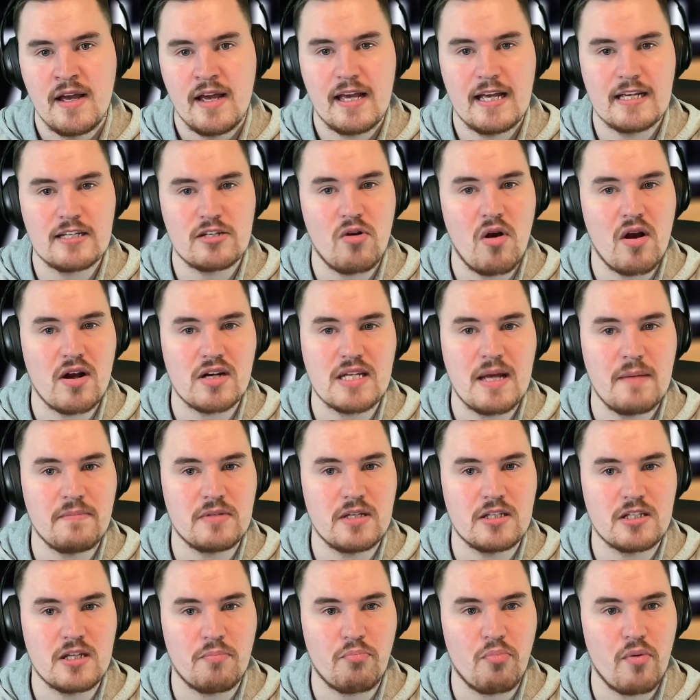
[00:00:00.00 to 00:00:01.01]
He has long
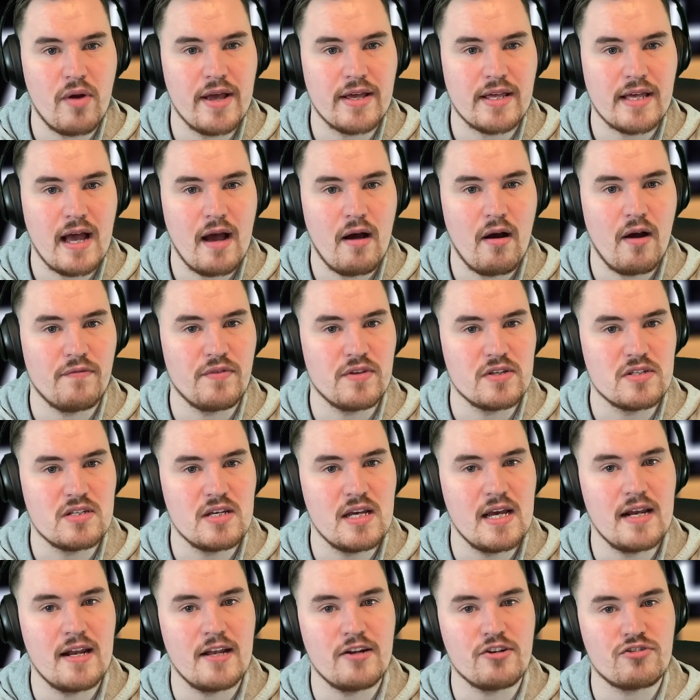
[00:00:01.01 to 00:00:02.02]
attempted to break out of the
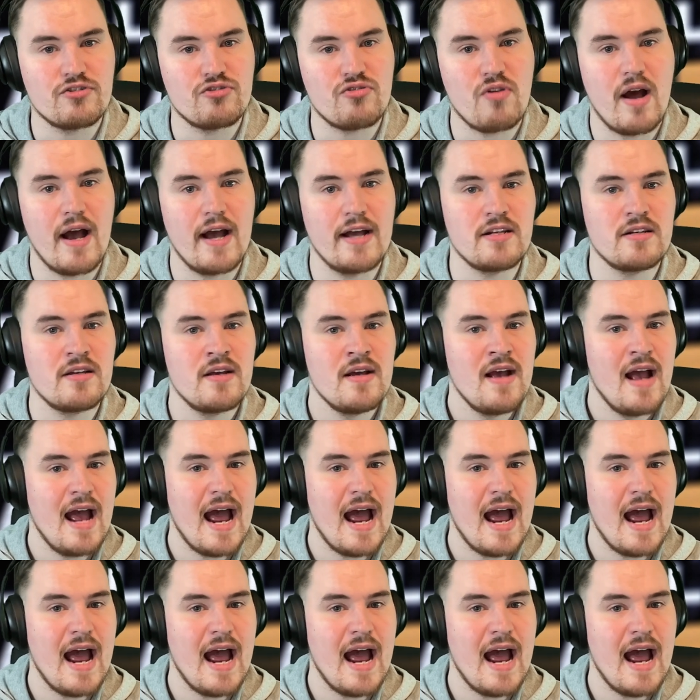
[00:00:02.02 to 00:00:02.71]
scene and tried